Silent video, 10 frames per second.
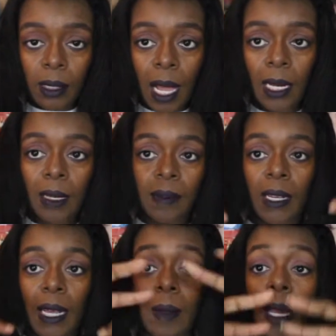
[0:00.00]
I'll leave
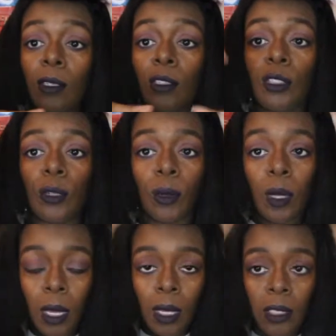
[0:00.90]
the name. I use 2.
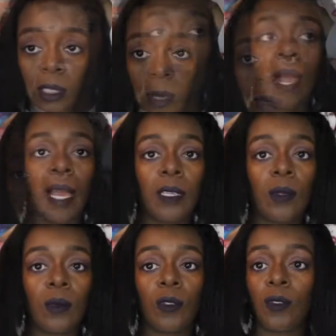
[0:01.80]
So I
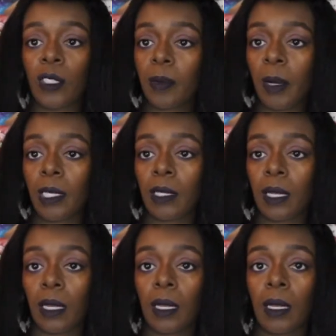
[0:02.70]
use Frizz
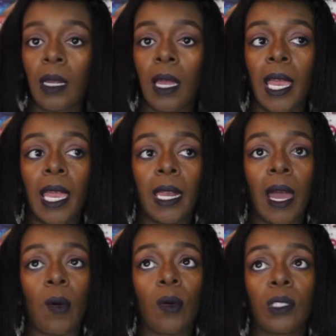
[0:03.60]
Buster. And
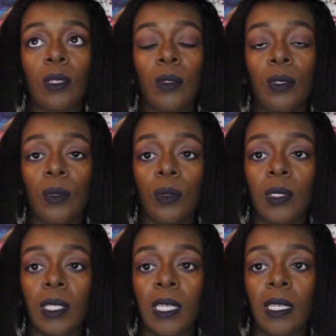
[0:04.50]
I also
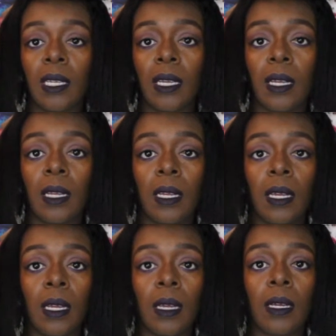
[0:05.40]
use the
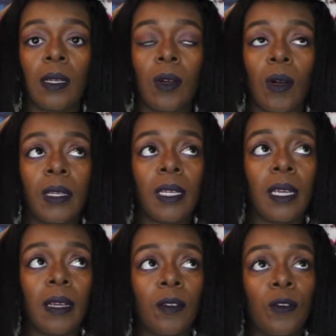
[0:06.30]

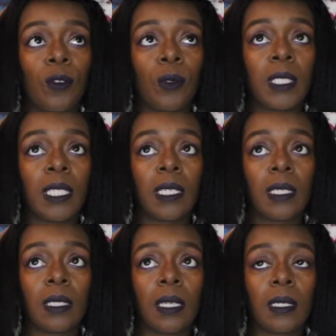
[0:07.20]
Garnier
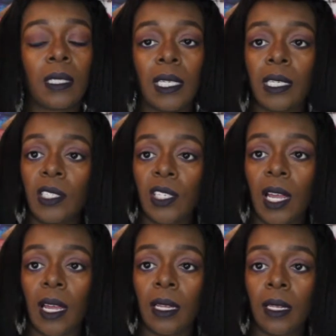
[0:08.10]
Fructis Sleek and
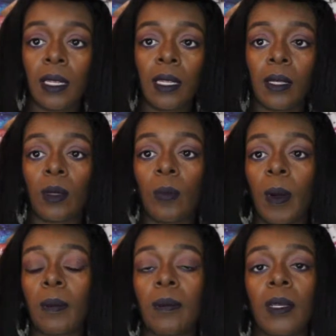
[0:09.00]
Shine, the little
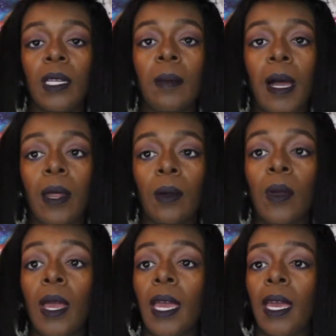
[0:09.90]
pump in the bottle.